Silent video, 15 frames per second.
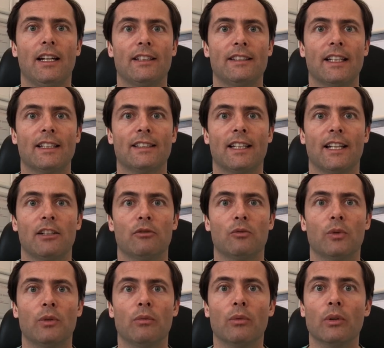that then
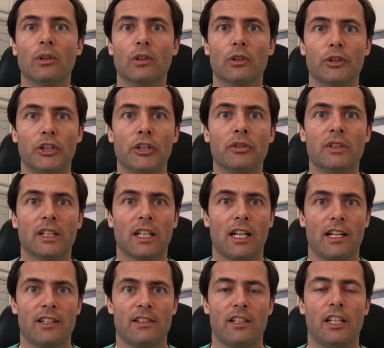we will
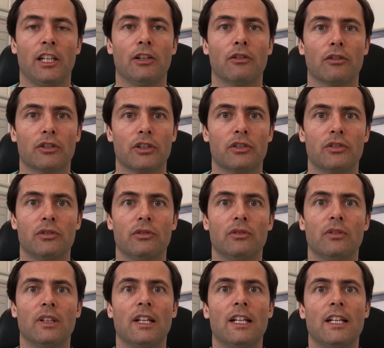utilize in order to
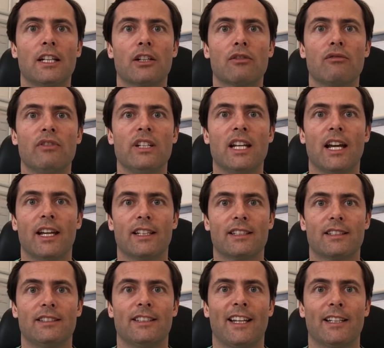create
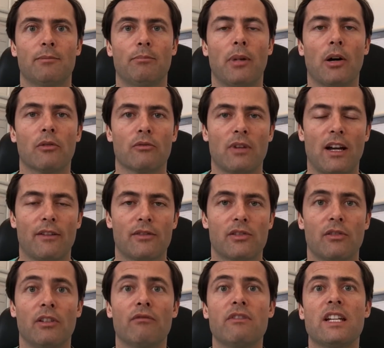that bone graft. So
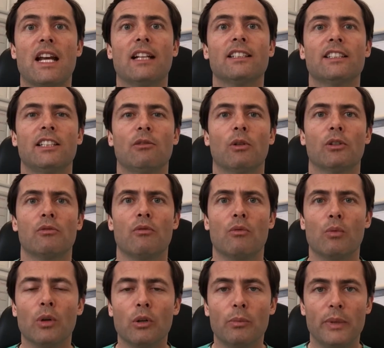in reality what we
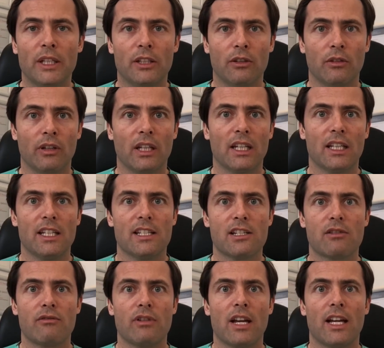will be doing is
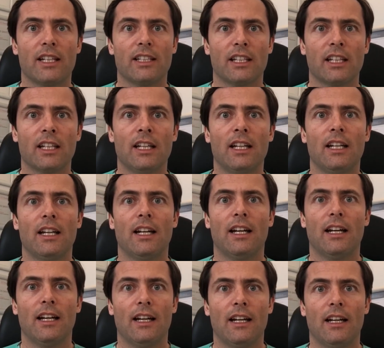creating
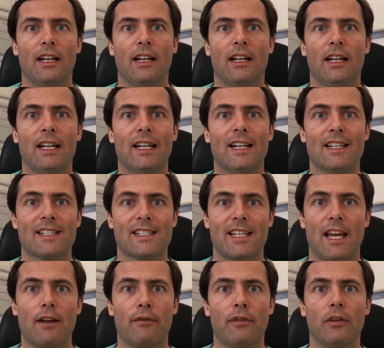a
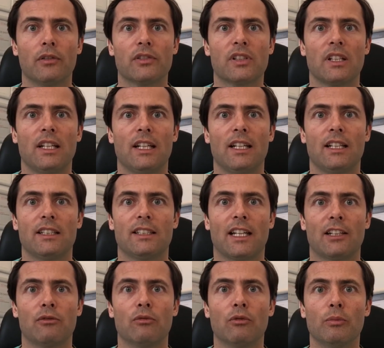scaffold
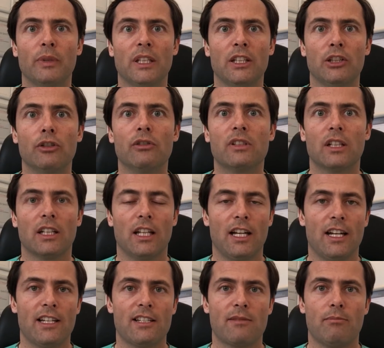that will be
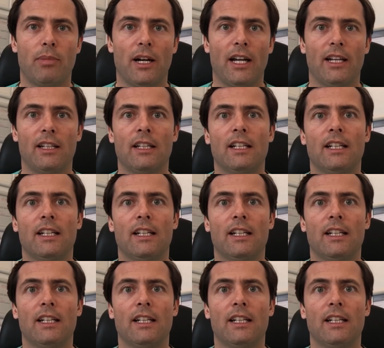utilized by